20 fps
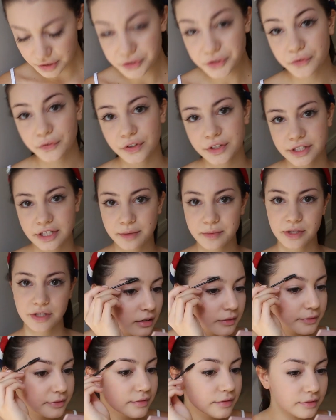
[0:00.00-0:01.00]
So first I'm
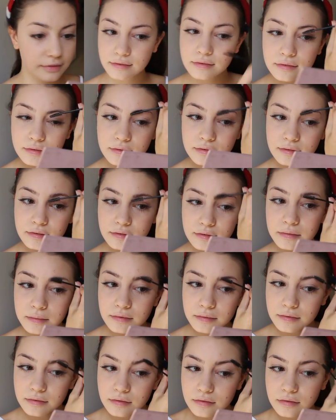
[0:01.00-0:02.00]
just gonna brush it out
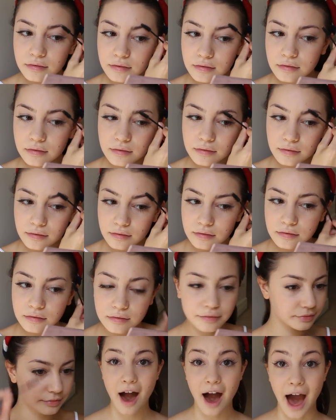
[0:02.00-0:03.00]
with a little
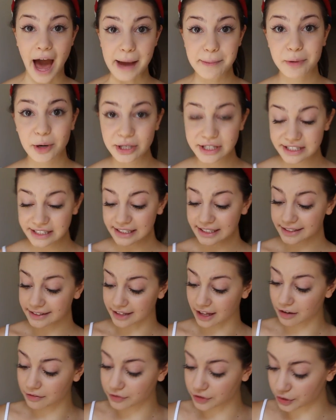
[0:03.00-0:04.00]
spoolie. I personally
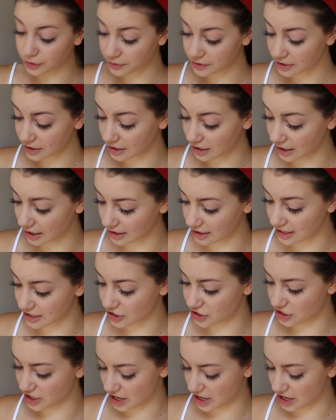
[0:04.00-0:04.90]
love using this